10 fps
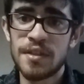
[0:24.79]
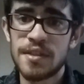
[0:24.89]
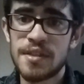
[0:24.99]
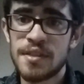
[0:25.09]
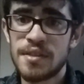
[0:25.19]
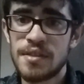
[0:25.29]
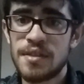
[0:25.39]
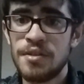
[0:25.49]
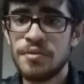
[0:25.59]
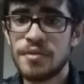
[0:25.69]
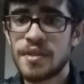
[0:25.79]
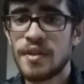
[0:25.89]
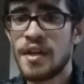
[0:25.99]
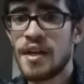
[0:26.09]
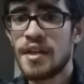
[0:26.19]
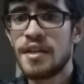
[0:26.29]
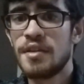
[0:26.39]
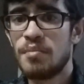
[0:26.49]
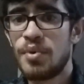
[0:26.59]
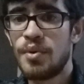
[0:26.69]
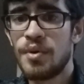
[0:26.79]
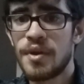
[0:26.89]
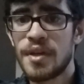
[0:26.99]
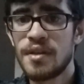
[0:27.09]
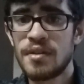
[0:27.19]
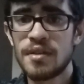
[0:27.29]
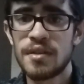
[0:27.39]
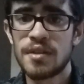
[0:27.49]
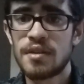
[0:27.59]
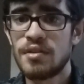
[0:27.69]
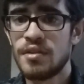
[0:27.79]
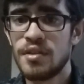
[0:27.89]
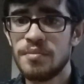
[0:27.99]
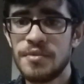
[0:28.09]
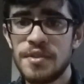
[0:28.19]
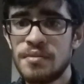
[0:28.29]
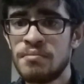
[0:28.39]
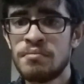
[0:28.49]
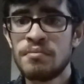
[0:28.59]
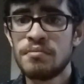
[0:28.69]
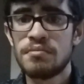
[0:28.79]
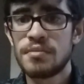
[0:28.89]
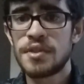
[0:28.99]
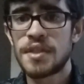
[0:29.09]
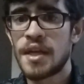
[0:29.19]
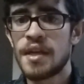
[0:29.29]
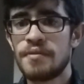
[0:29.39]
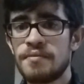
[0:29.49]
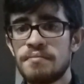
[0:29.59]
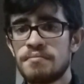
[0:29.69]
This is used a lot in poi, clubs, staff,